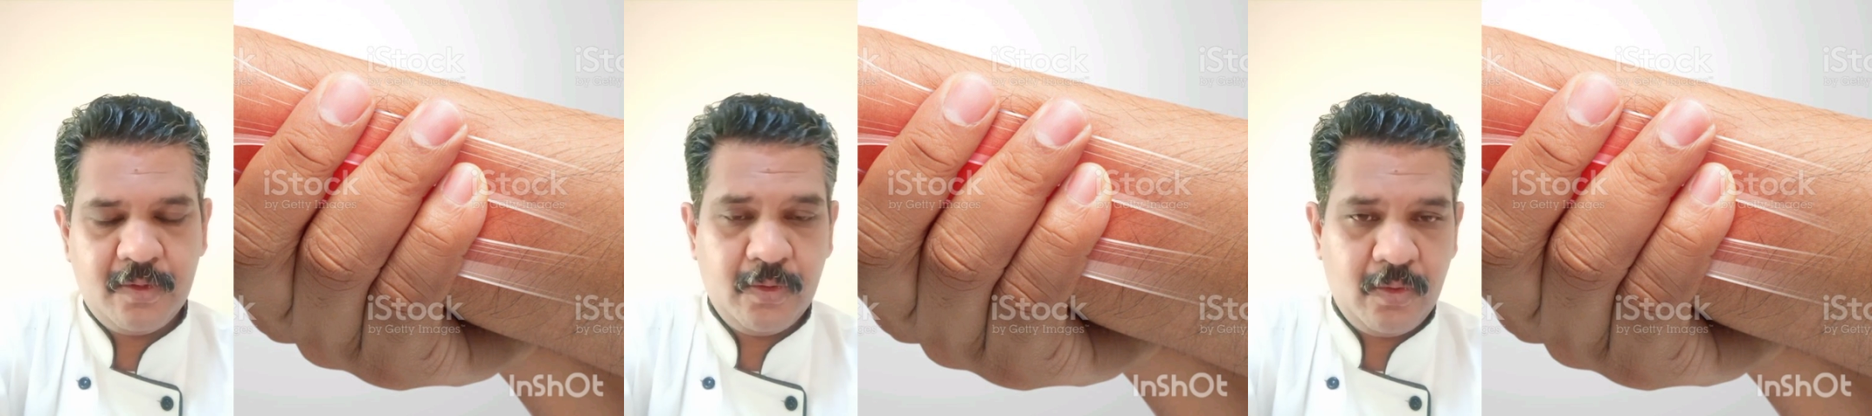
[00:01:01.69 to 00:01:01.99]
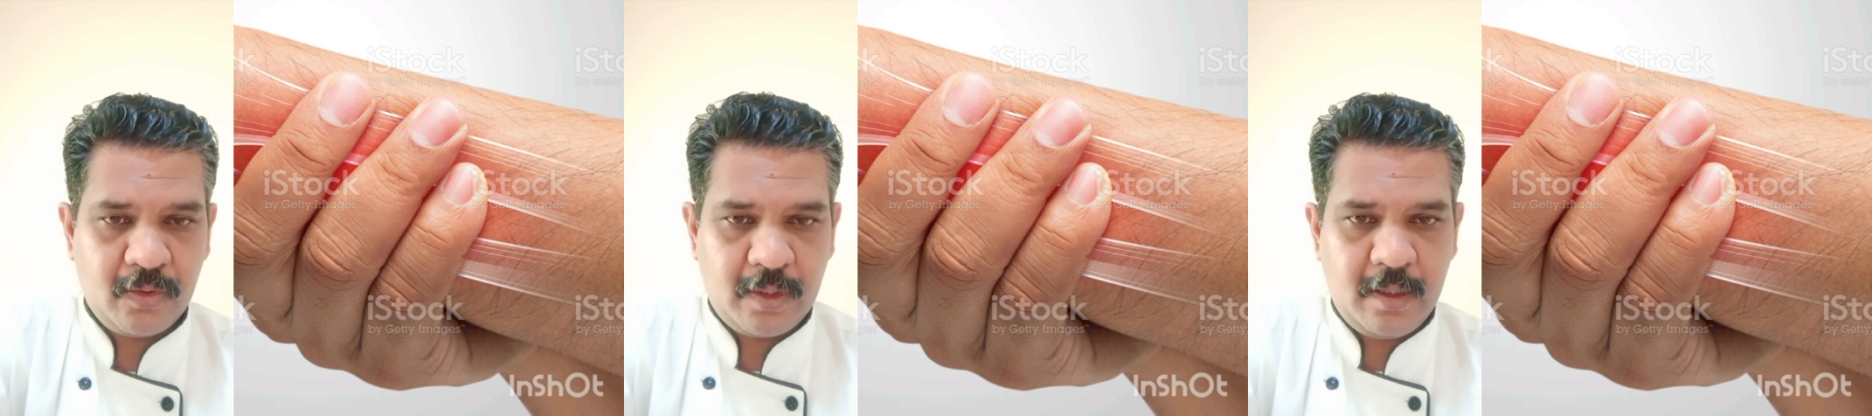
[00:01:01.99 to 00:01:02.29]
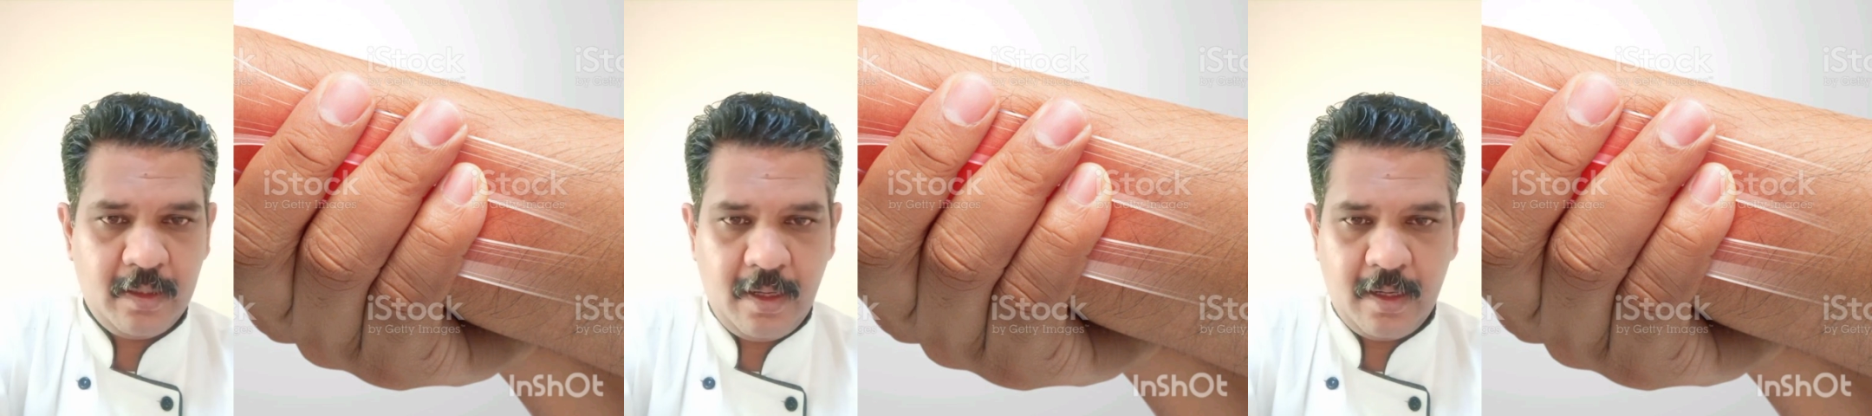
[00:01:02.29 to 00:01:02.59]
you look
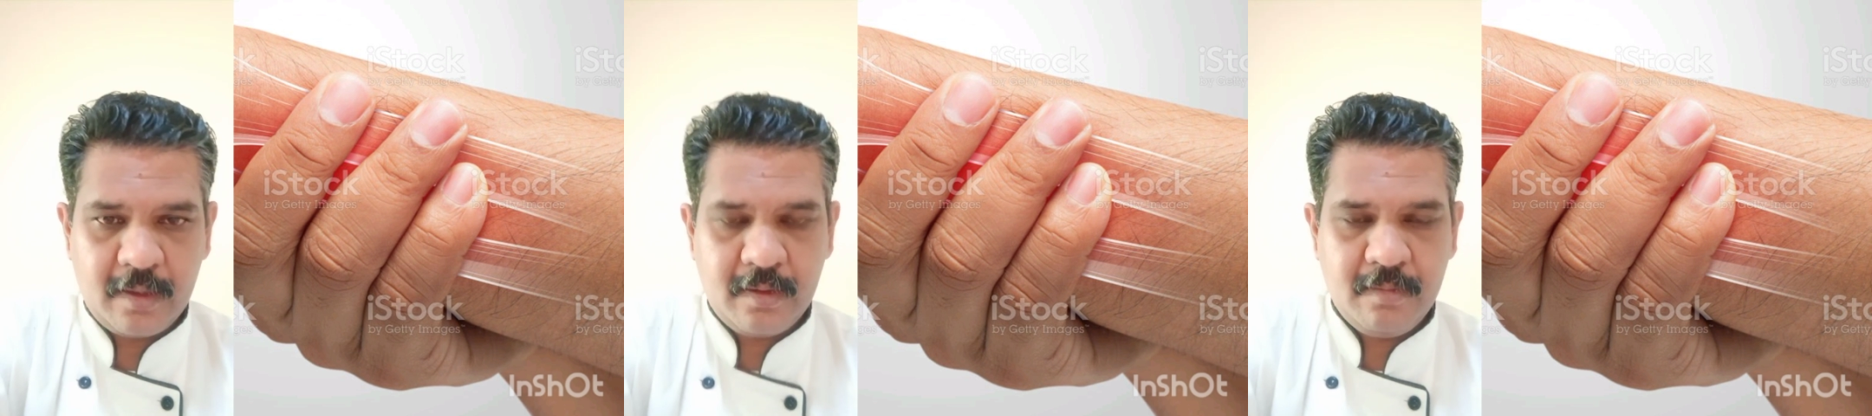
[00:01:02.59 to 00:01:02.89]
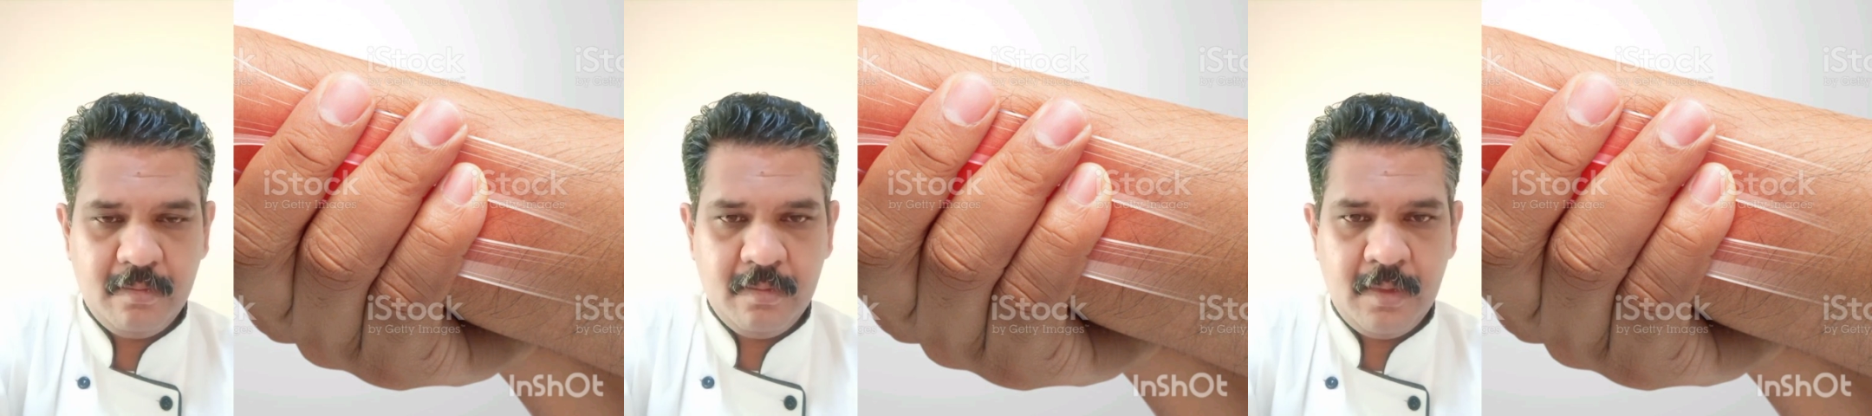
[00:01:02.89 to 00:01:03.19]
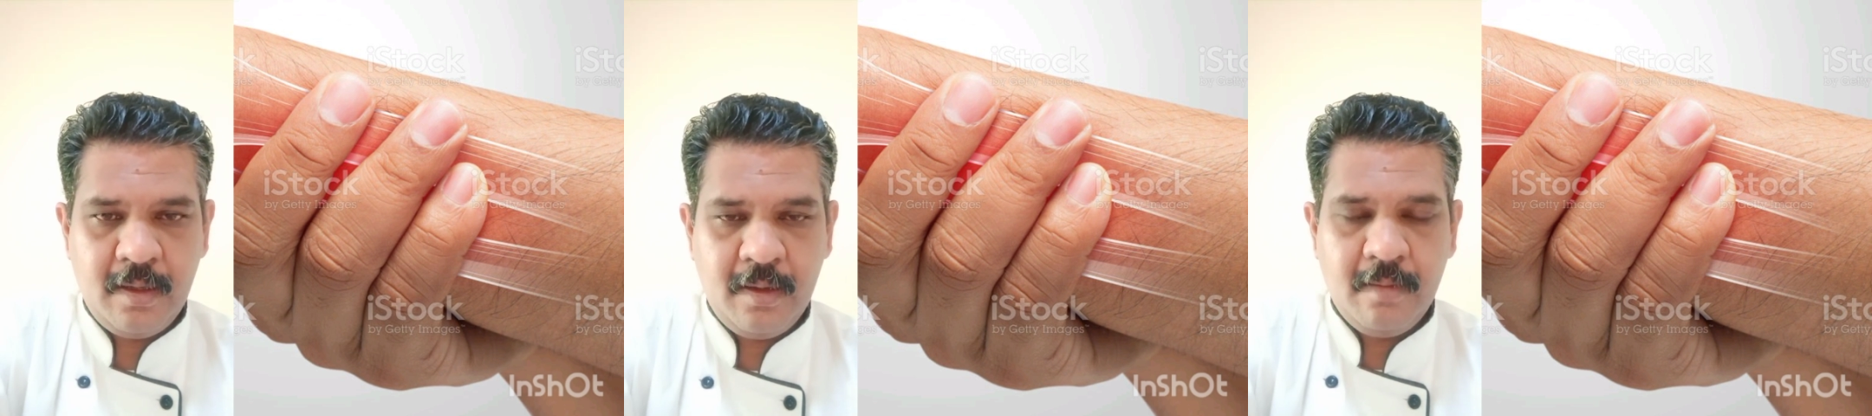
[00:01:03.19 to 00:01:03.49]
young.
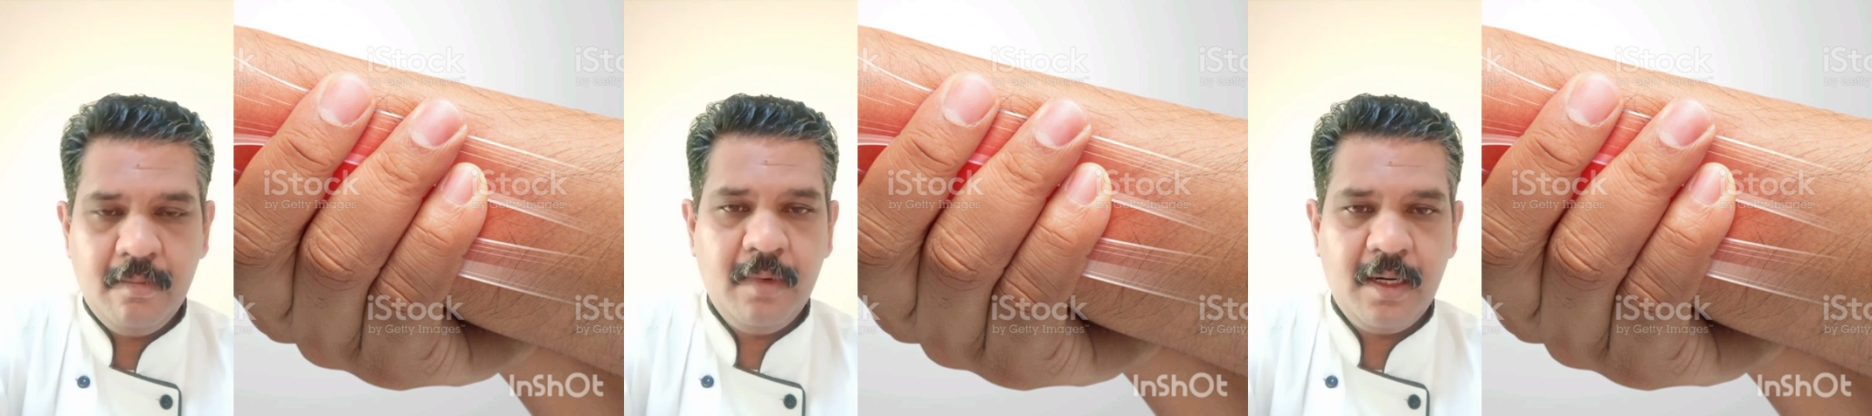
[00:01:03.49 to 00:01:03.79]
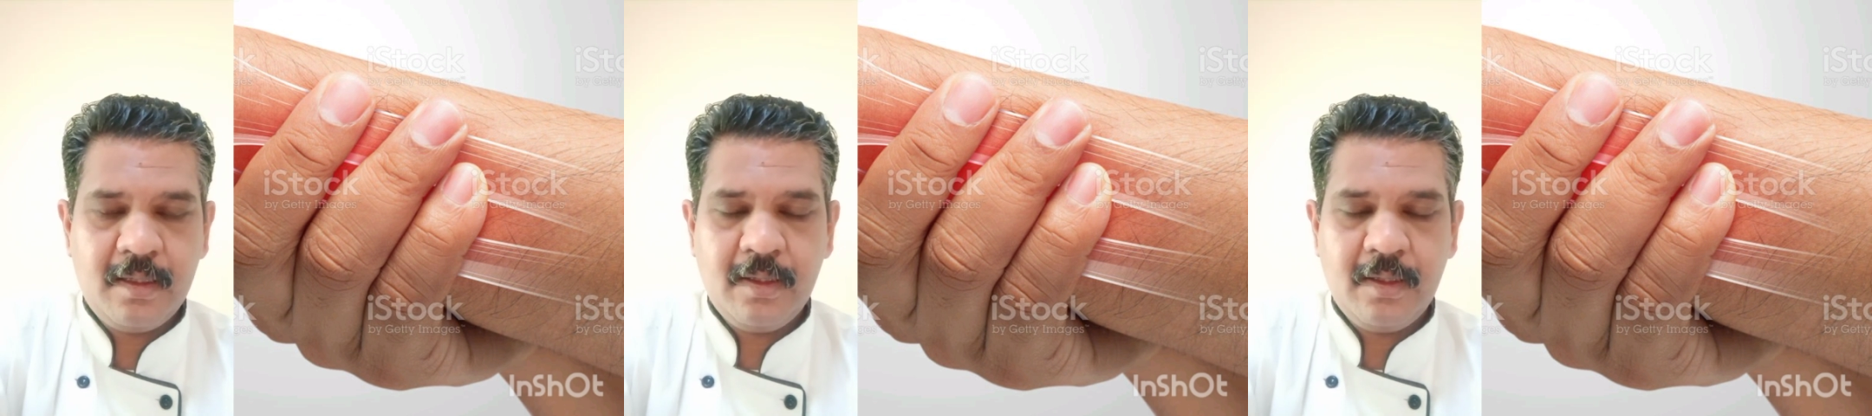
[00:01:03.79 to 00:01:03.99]
But